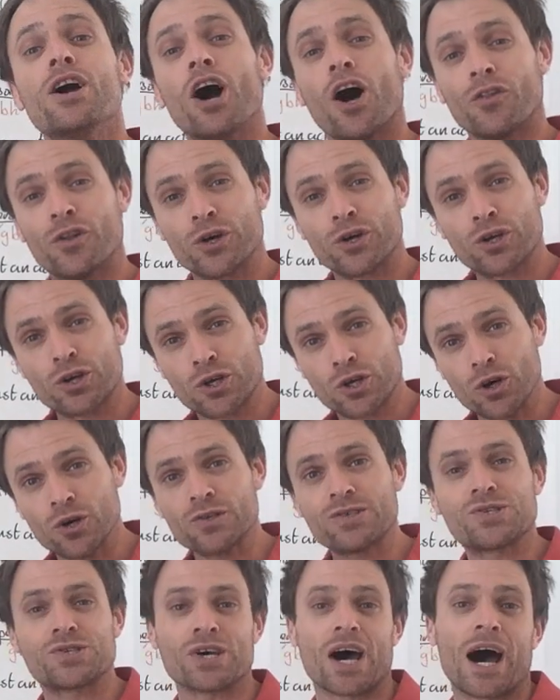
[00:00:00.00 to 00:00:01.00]
On the
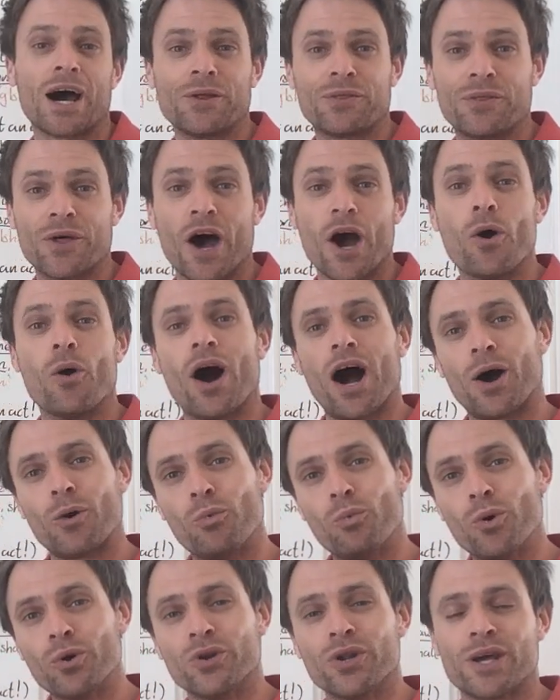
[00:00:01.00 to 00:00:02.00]
good side though, I
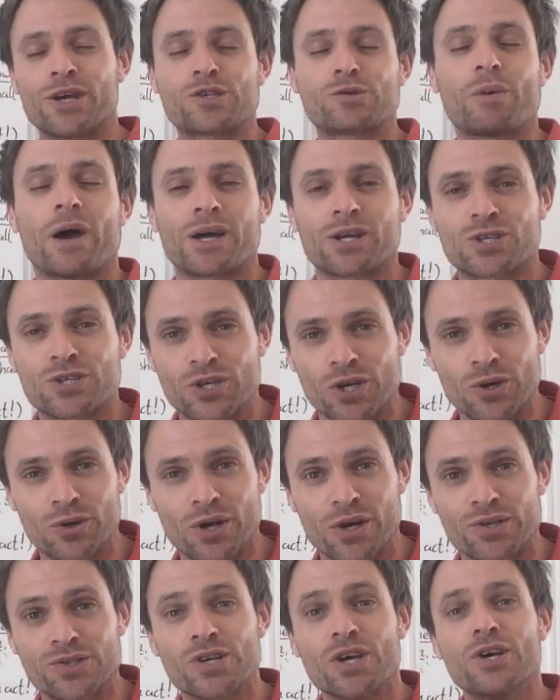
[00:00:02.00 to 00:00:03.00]
wouldn't expect
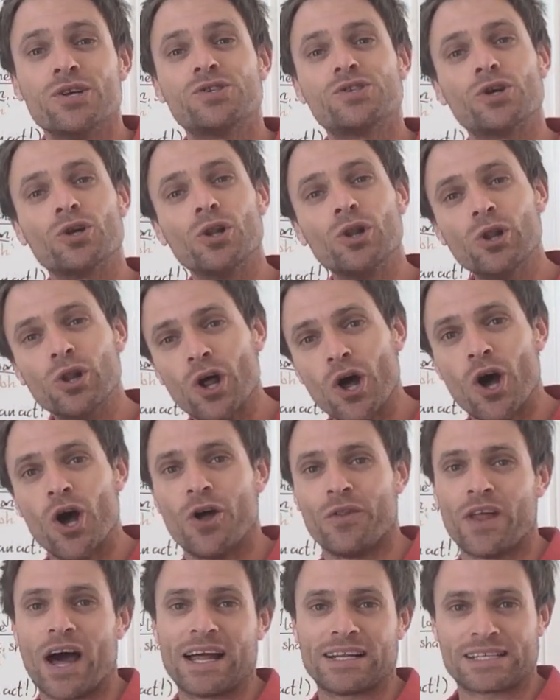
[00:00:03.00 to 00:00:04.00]
students to
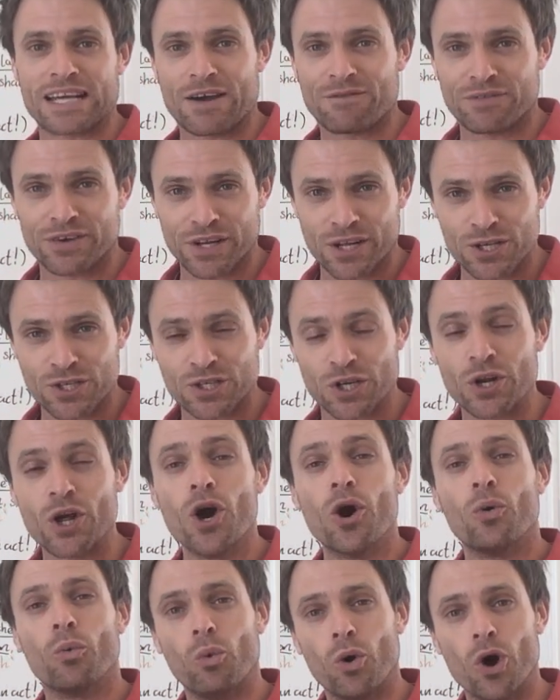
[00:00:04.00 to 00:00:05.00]
learn that definition
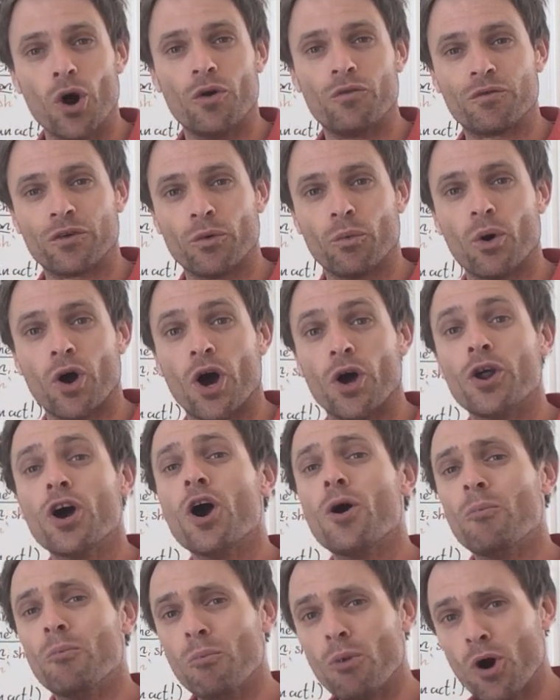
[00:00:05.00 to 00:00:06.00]
word for word.
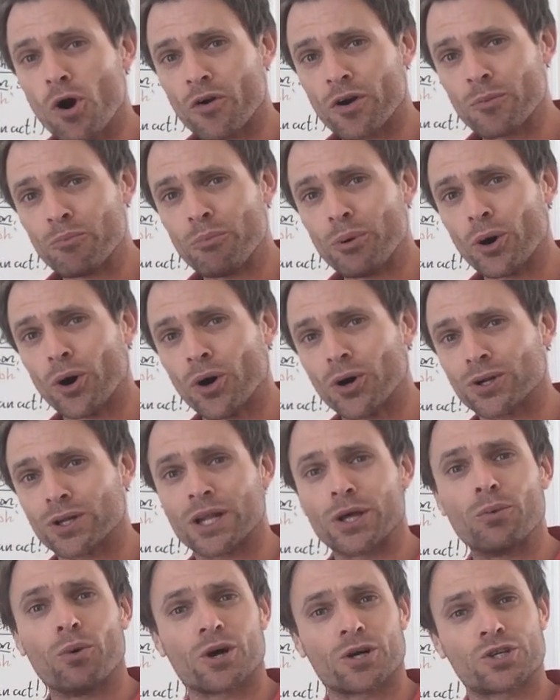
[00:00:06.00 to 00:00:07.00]
More
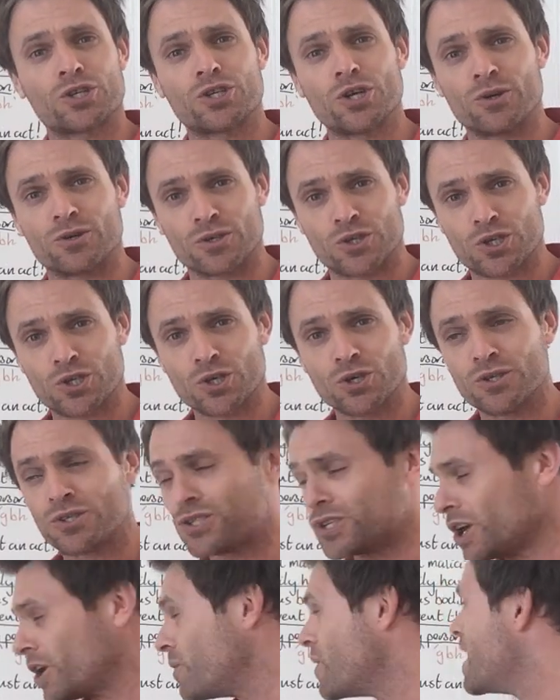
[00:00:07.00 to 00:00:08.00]
importantly, what students should
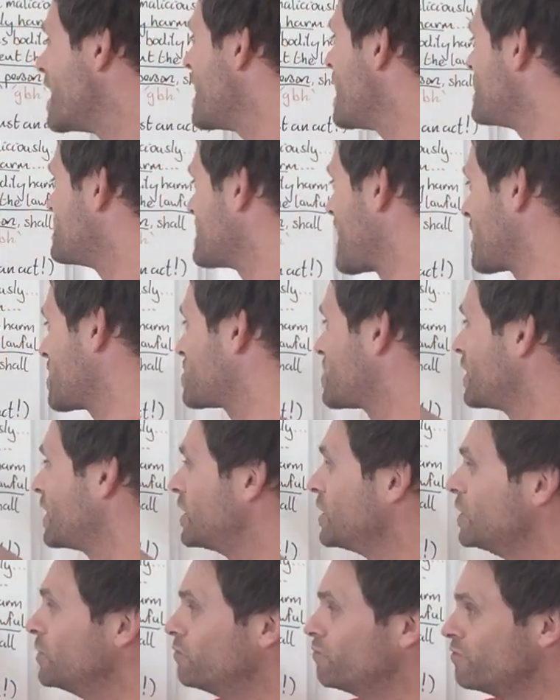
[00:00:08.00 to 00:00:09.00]
do is
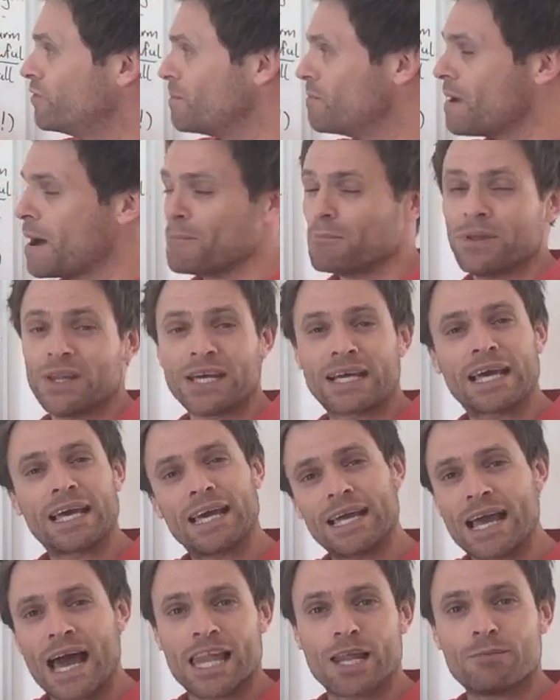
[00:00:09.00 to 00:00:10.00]
actually remember the
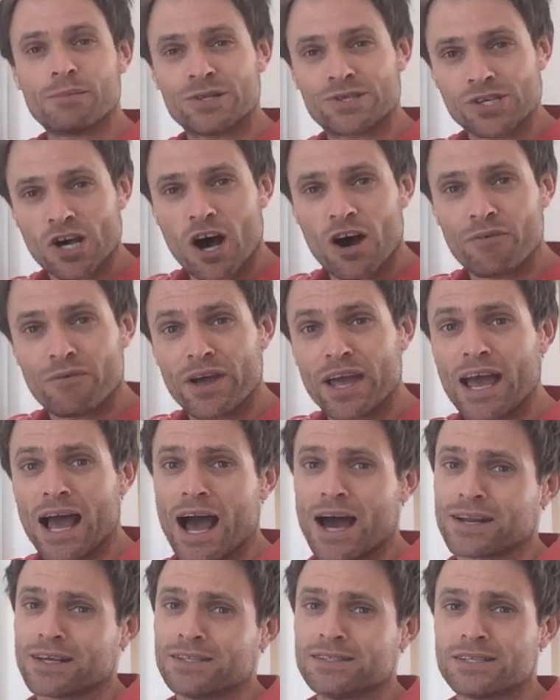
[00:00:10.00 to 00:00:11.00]
key elements of it
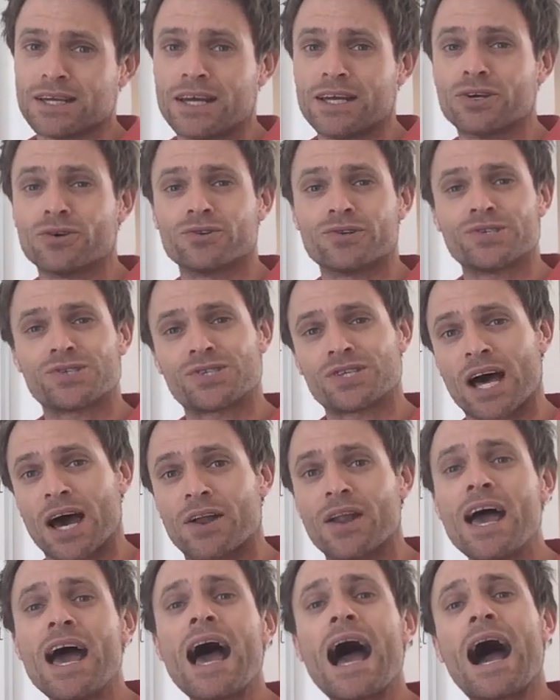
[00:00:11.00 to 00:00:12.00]
and indeed
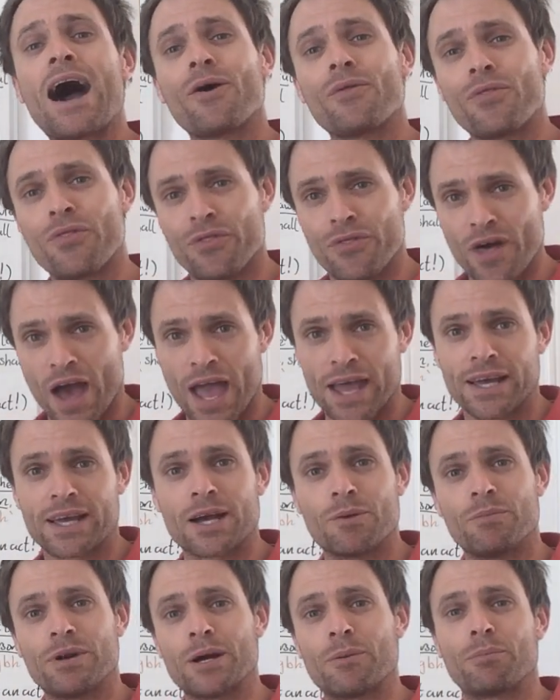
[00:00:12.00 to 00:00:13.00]
understand how they
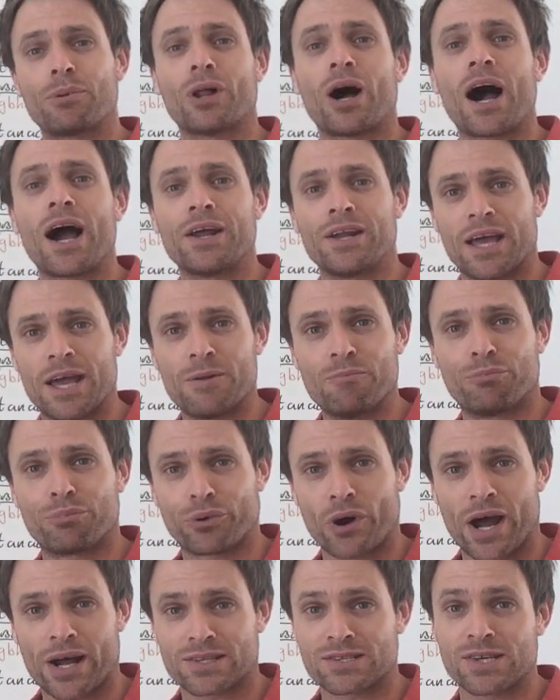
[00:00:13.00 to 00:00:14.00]
can be applied in
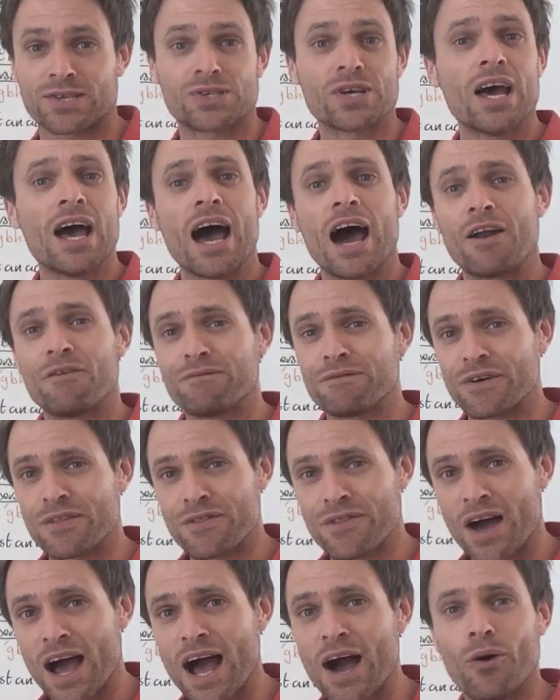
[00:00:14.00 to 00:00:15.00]
practice. And for
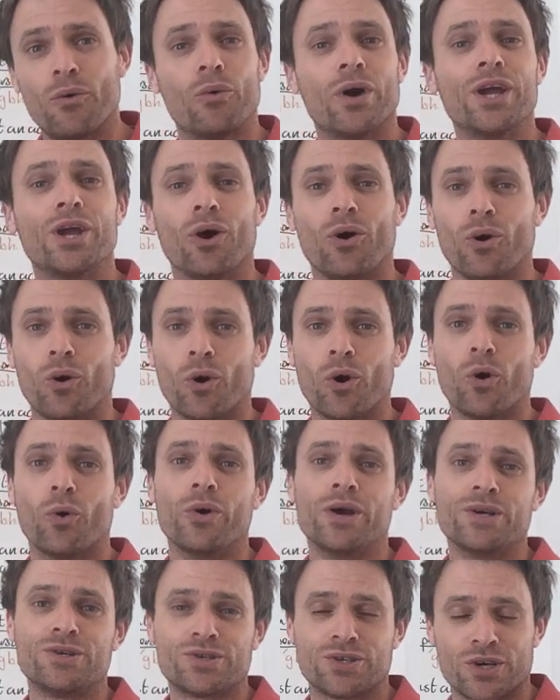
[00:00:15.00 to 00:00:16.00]
that, we
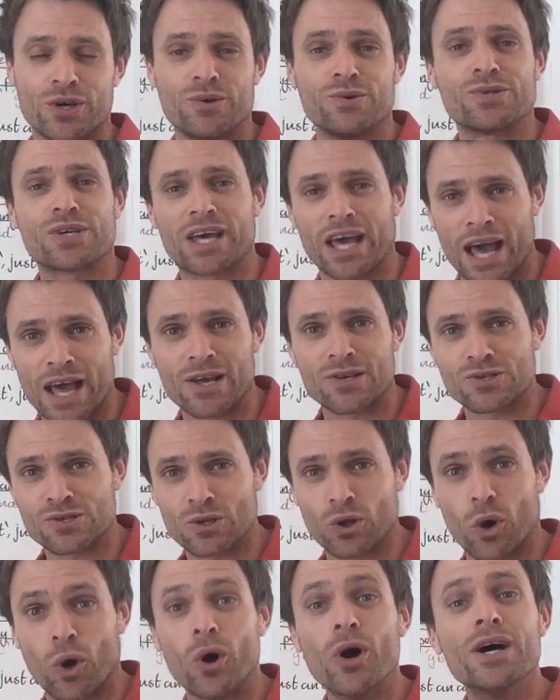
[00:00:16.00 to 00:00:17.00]
always use
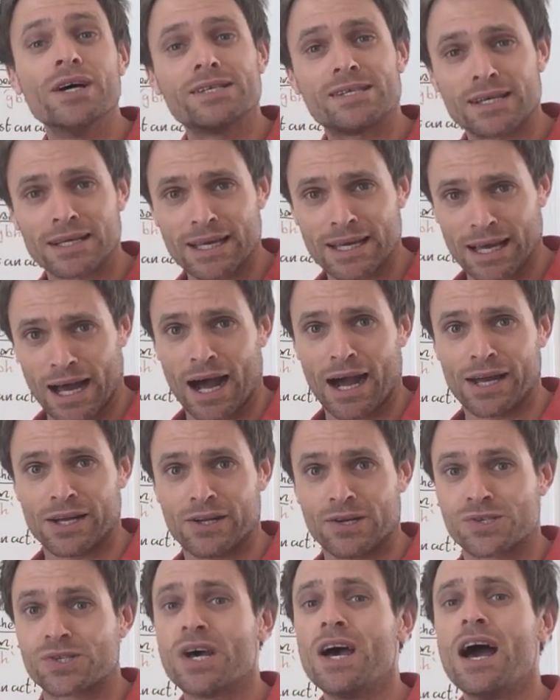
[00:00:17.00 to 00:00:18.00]
case law to
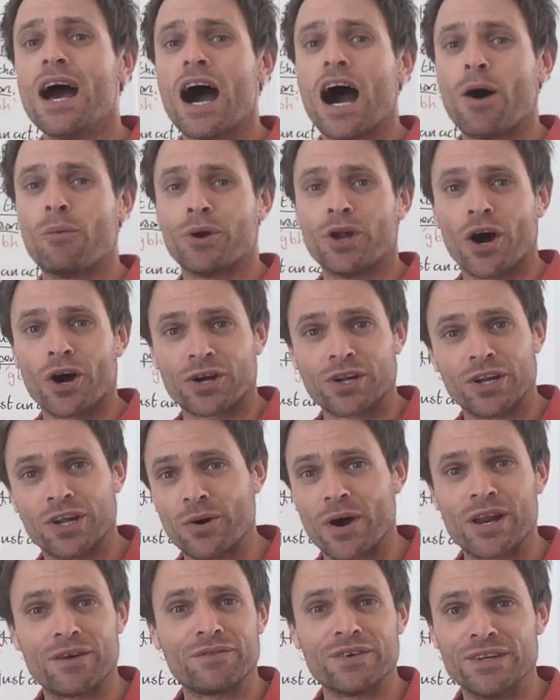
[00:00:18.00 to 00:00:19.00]
guide us. And we're not going to
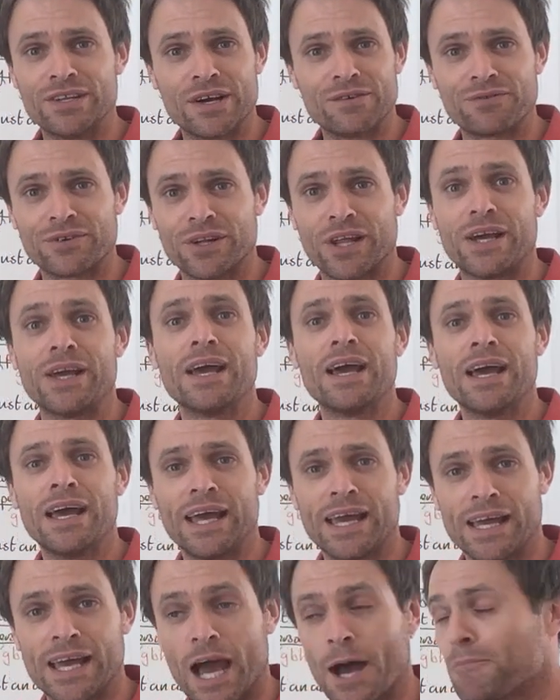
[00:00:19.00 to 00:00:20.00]
do anything differently
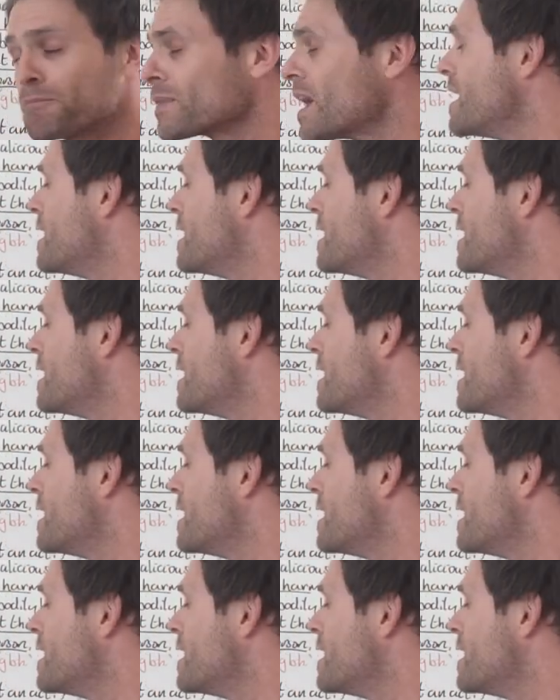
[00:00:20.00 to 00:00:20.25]
here.